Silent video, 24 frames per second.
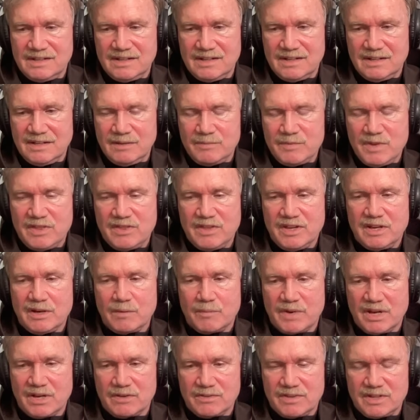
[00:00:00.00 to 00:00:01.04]
let me think
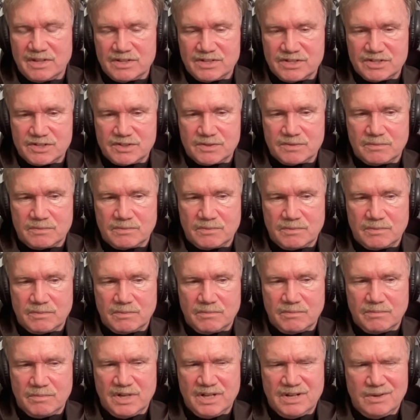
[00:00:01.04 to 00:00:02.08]
about this.
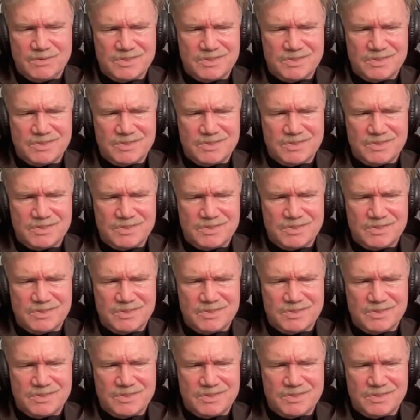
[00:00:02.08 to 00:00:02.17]
But it